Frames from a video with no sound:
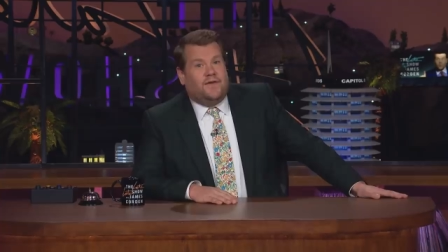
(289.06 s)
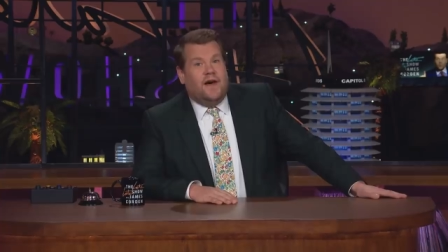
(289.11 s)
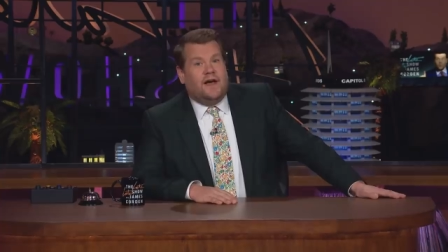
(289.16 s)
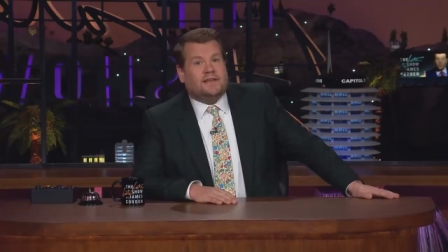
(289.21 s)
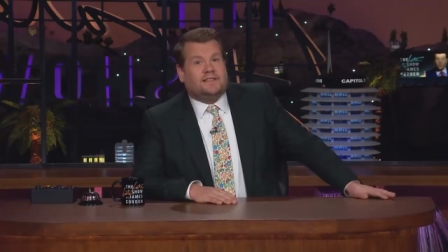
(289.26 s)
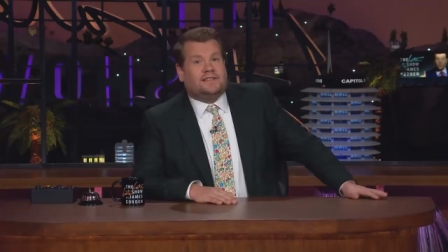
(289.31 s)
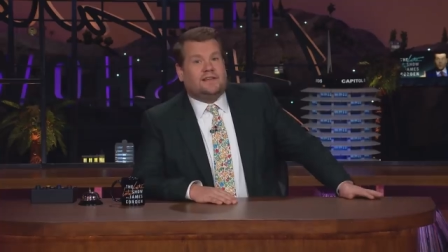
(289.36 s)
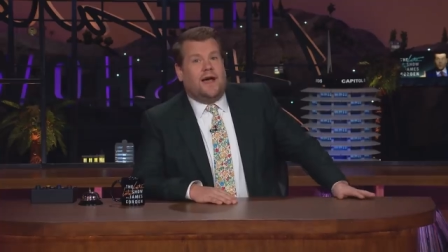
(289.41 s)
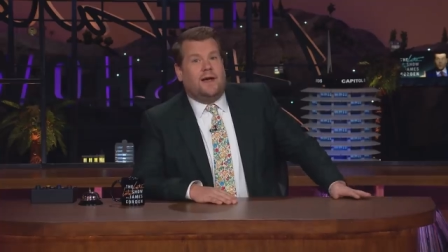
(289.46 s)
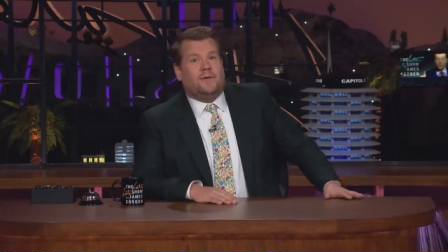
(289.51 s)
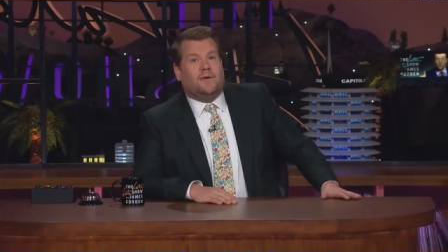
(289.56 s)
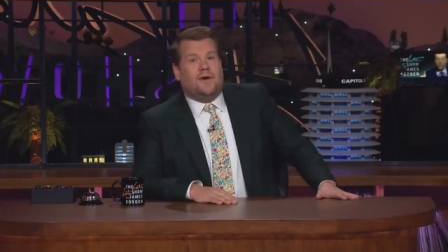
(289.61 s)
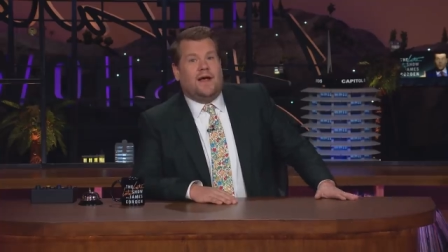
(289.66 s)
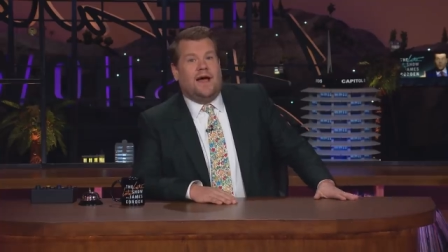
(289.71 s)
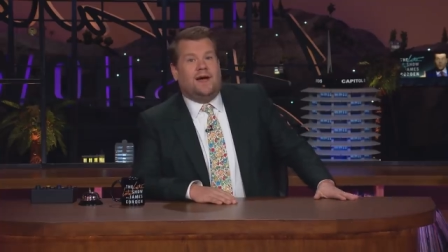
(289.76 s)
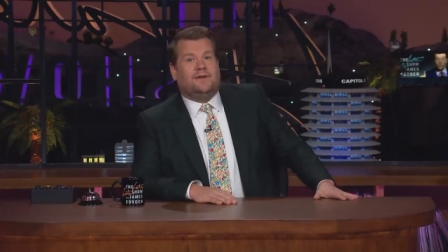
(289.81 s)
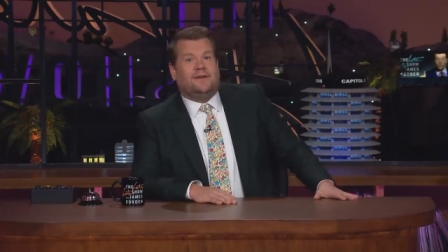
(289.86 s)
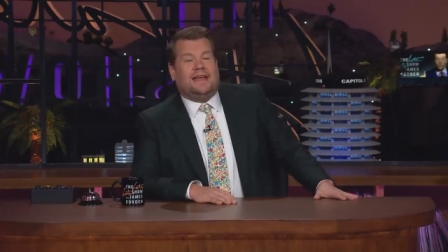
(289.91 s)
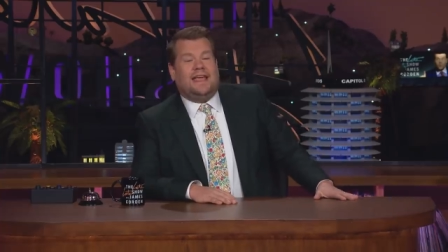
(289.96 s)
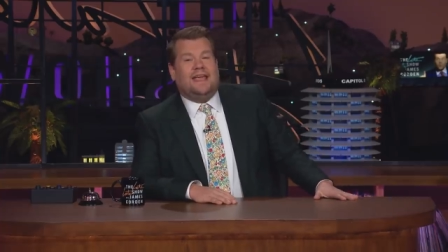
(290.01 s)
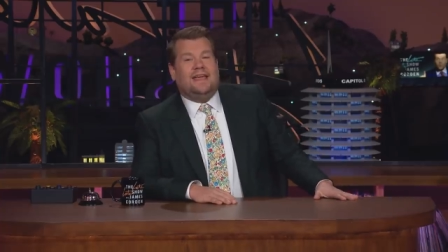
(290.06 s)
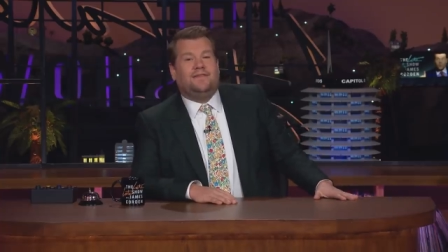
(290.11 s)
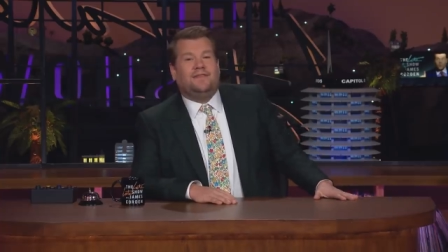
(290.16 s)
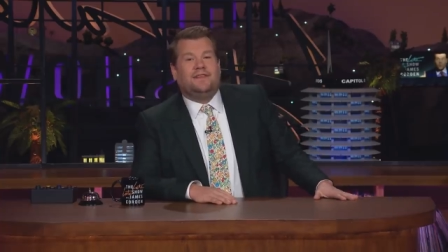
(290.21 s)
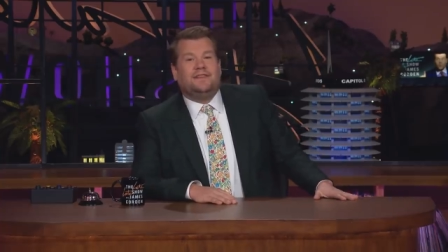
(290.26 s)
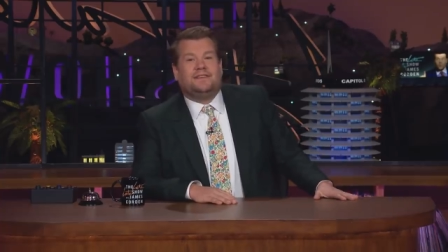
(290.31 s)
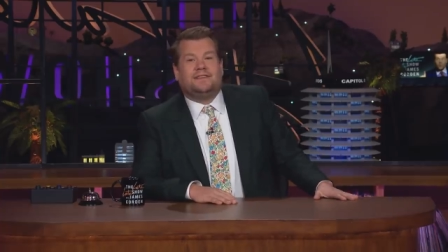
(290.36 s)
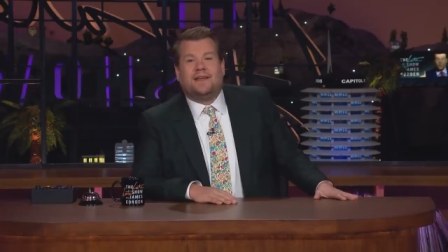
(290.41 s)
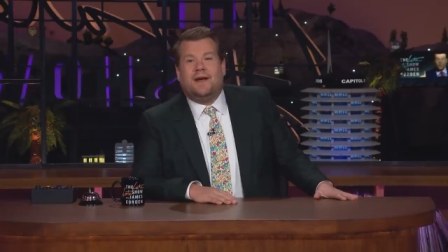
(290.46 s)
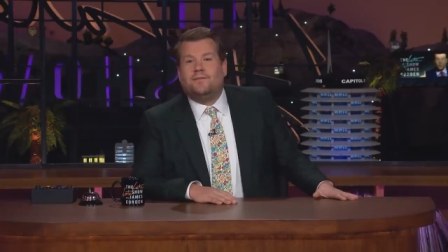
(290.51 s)
first time around,
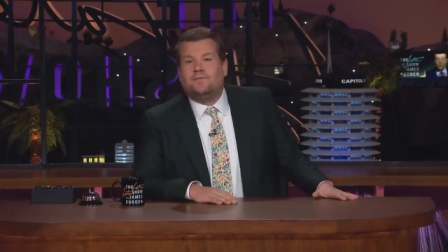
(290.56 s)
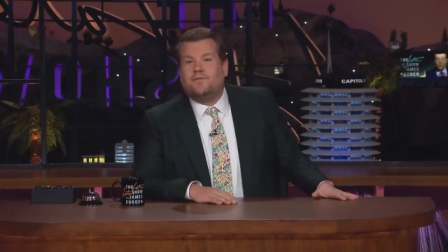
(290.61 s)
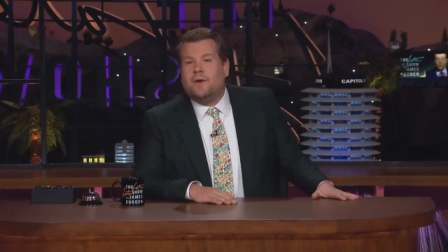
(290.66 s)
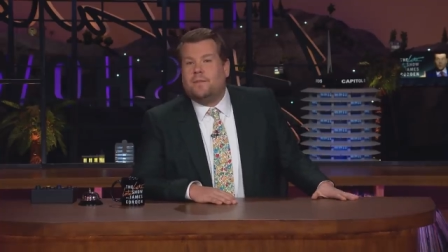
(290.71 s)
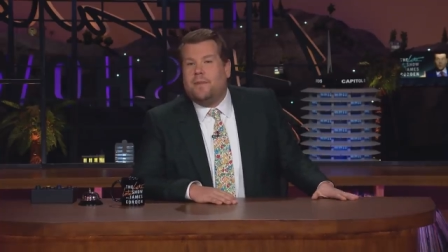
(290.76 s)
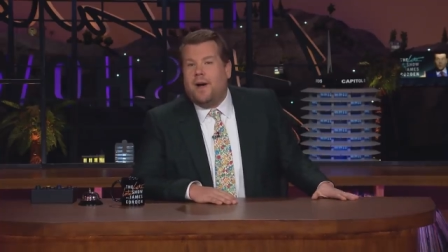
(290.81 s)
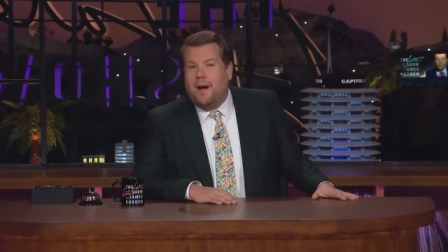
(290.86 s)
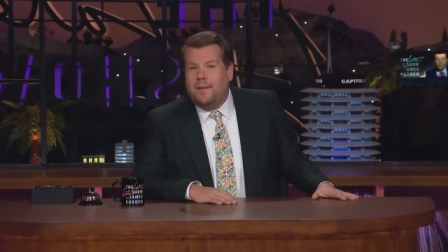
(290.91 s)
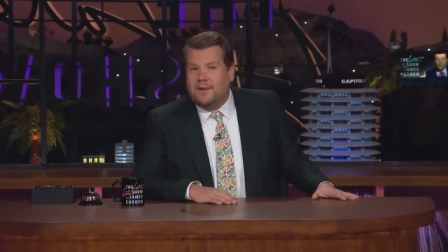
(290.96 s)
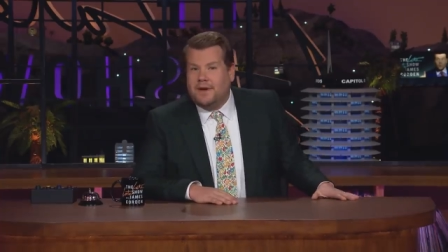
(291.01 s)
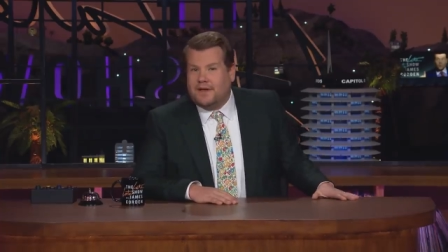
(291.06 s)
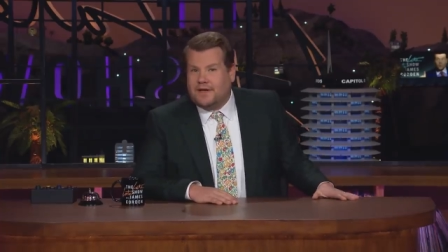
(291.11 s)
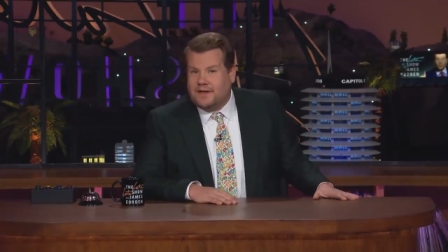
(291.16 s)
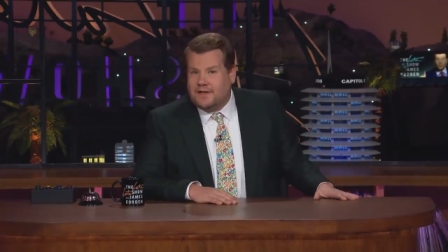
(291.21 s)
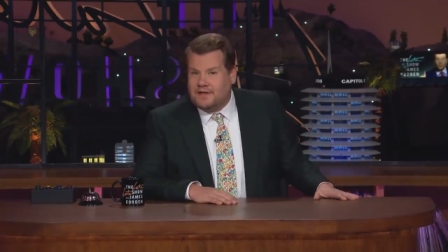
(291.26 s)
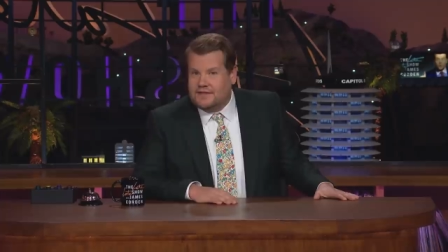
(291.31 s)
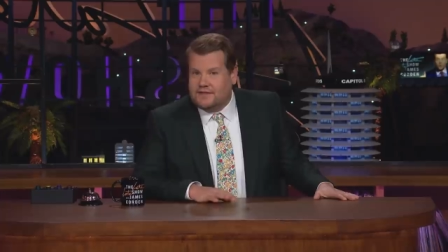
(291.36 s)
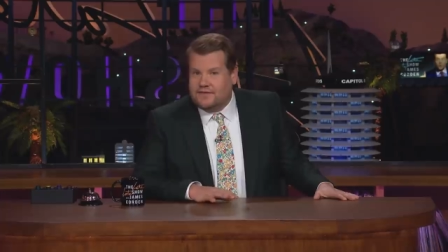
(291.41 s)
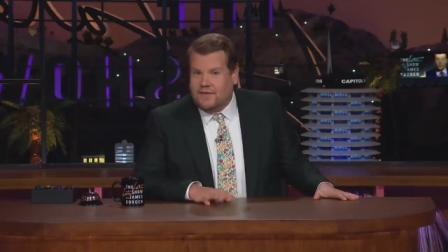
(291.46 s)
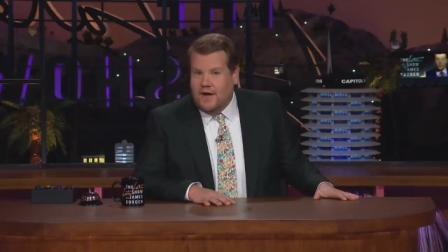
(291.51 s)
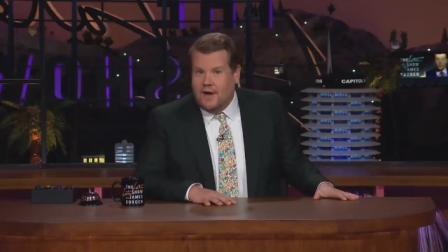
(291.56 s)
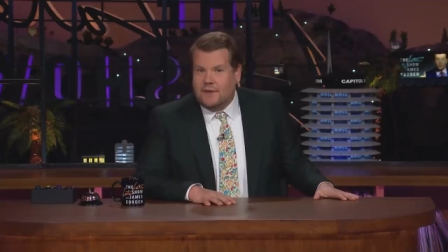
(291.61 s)
even some Republicans